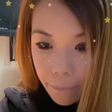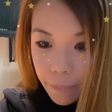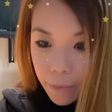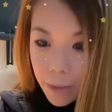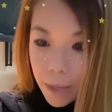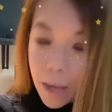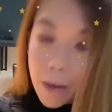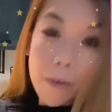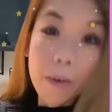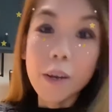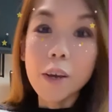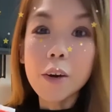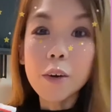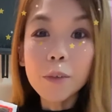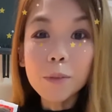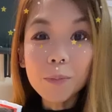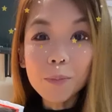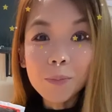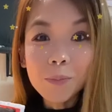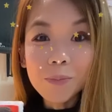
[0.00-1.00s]
There you go,
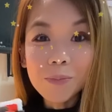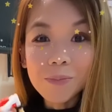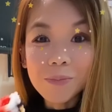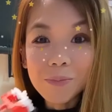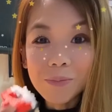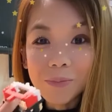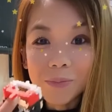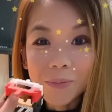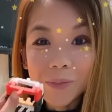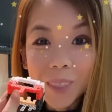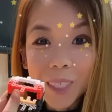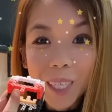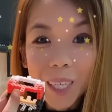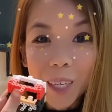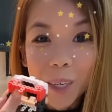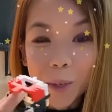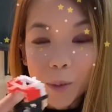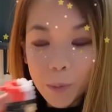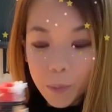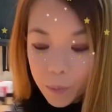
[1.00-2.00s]
the cube.
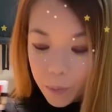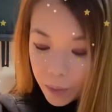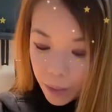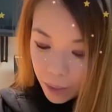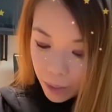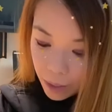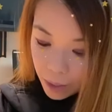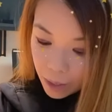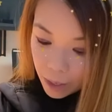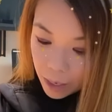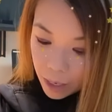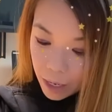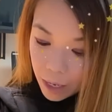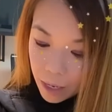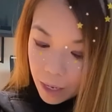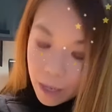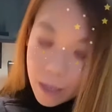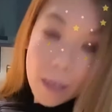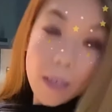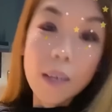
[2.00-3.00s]

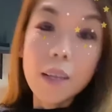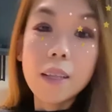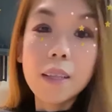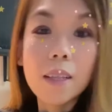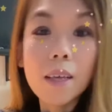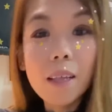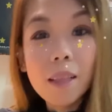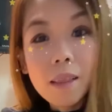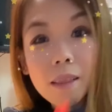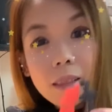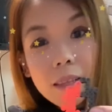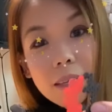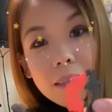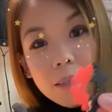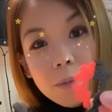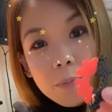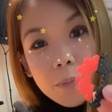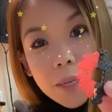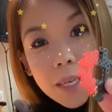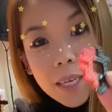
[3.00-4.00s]
Then this
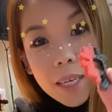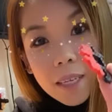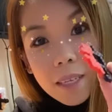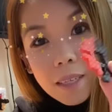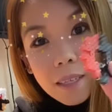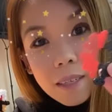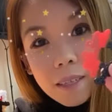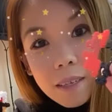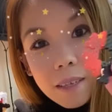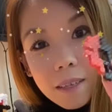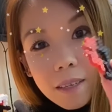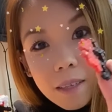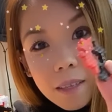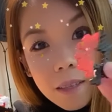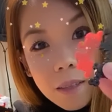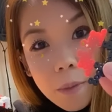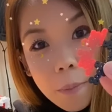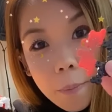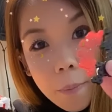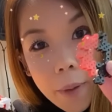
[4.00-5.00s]
piece is in the
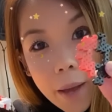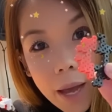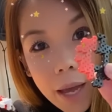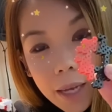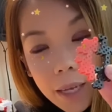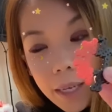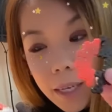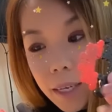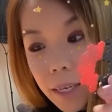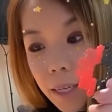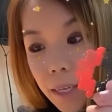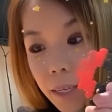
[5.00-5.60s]
back.